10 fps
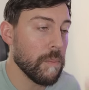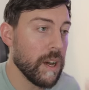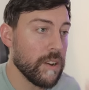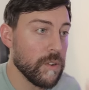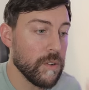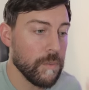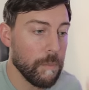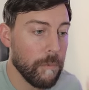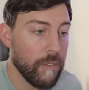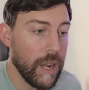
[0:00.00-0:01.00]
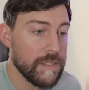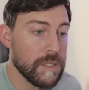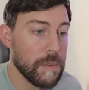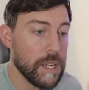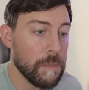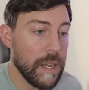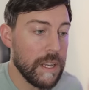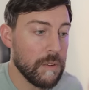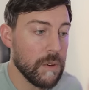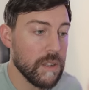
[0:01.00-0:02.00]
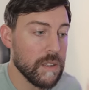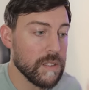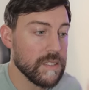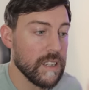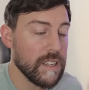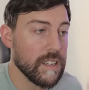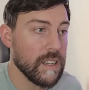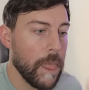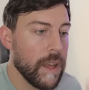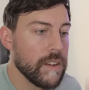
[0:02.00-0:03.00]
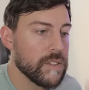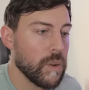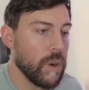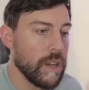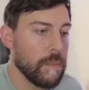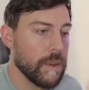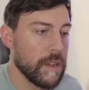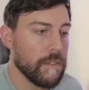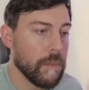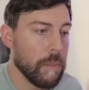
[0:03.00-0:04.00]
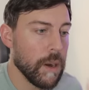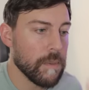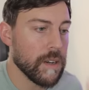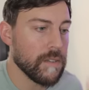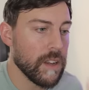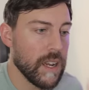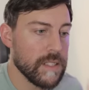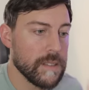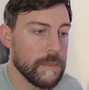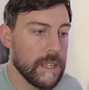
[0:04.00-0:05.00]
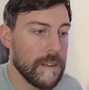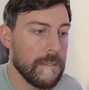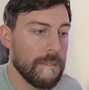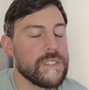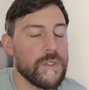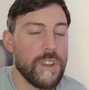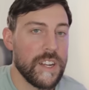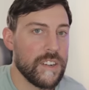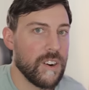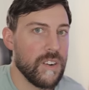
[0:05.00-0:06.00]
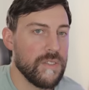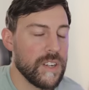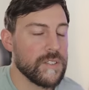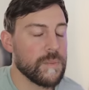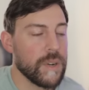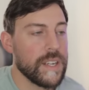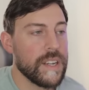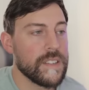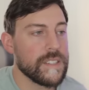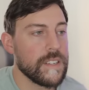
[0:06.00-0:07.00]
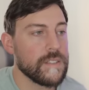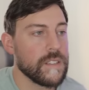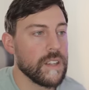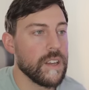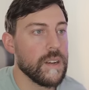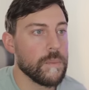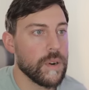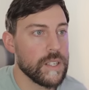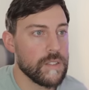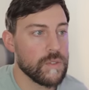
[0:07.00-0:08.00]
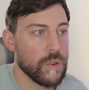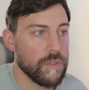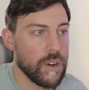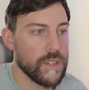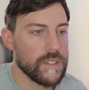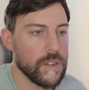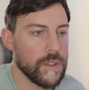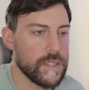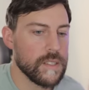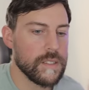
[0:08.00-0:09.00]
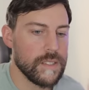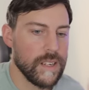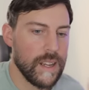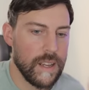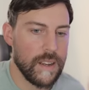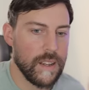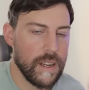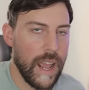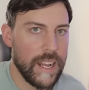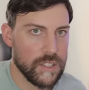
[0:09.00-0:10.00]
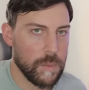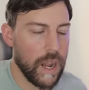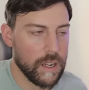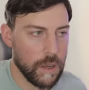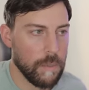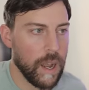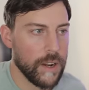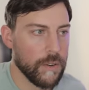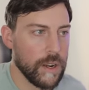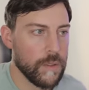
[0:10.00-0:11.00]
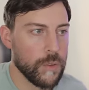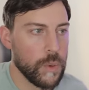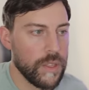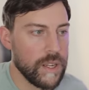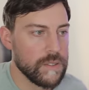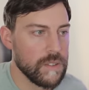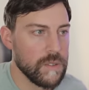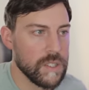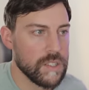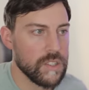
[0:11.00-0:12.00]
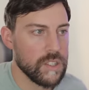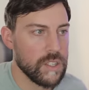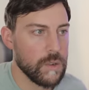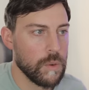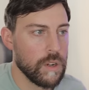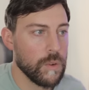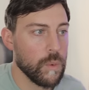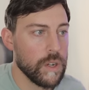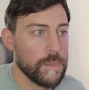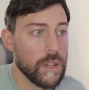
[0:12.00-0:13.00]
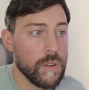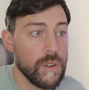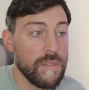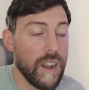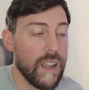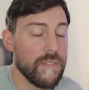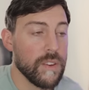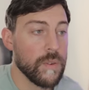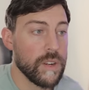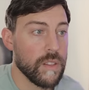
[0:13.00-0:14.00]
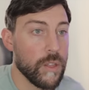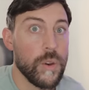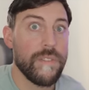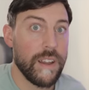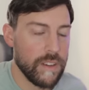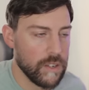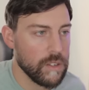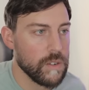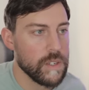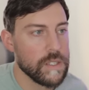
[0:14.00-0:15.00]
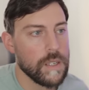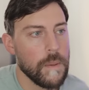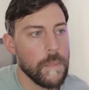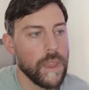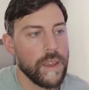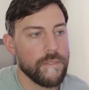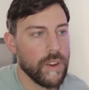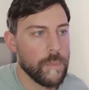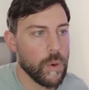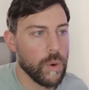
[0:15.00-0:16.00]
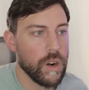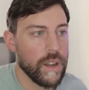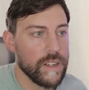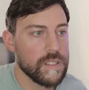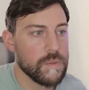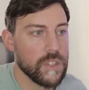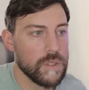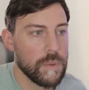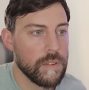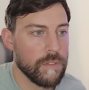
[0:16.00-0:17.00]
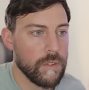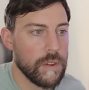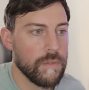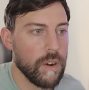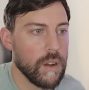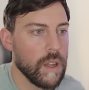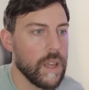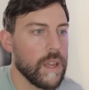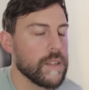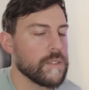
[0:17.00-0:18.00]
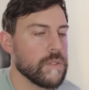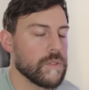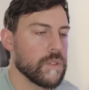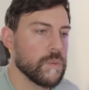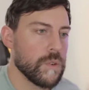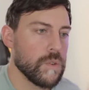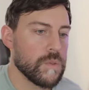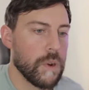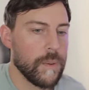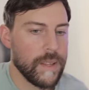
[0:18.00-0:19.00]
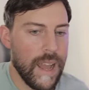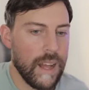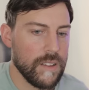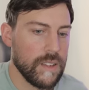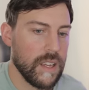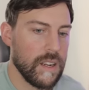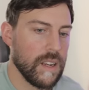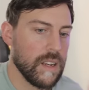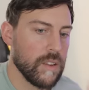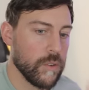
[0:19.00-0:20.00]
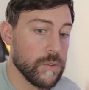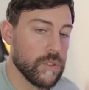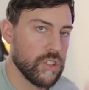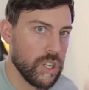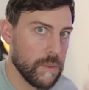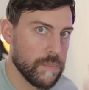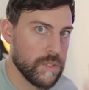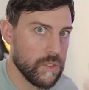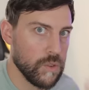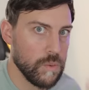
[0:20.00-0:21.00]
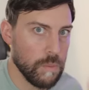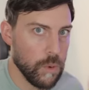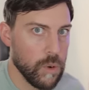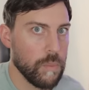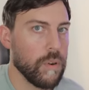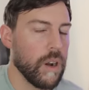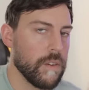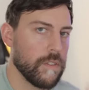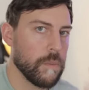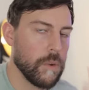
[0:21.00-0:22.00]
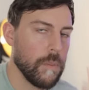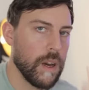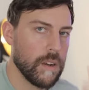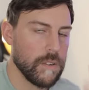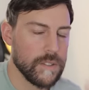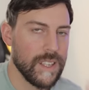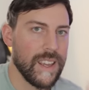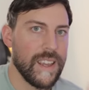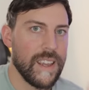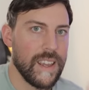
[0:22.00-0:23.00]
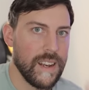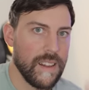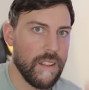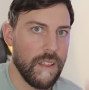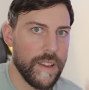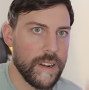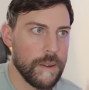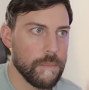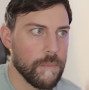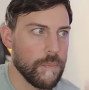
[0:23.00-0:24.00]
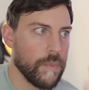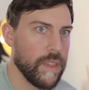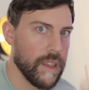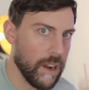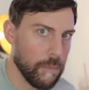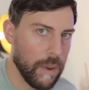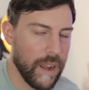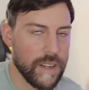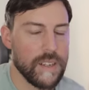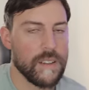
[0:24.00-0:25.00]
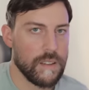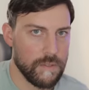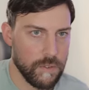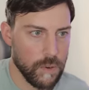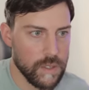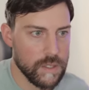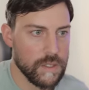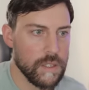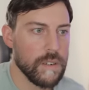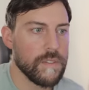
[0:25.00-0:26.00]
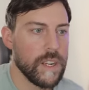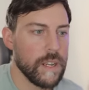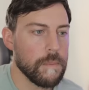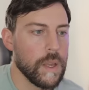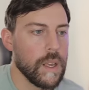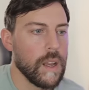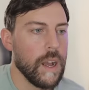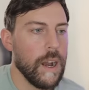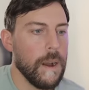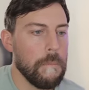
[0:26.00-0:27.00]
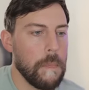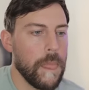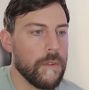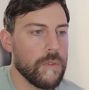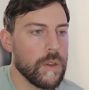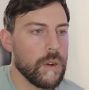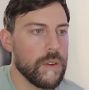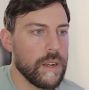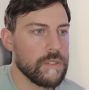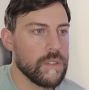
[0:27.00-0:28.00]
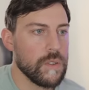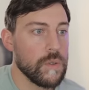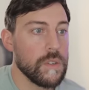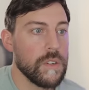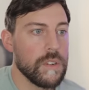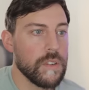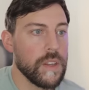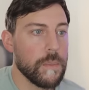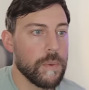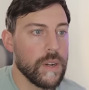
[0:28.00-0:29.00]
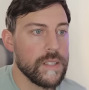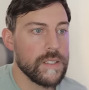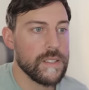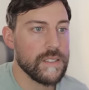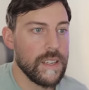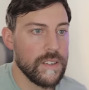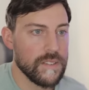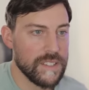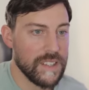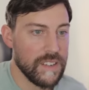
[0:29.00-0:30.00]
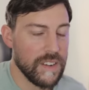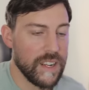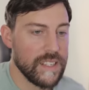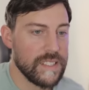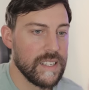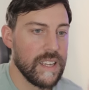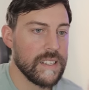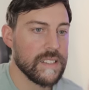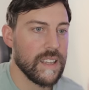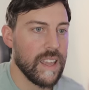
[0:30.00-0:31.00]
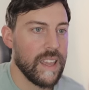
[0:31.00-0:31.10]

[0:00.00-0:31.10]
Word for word: model five speed manual it looks like. that is quite a bit of a bummer if you ask me. So if we head to car figures and break down the sales of the Impreza so far this year, this is sedan and hatchback combined, right? 3,000 units in January, went up to 35 unit, 3,500 units in February, and it's just been free fall. So Subaru is probably allocating those chips to more profitable models in the lineup the Outback, the Forester of name. Um, if we go down to yearly Impreza sales in the United States,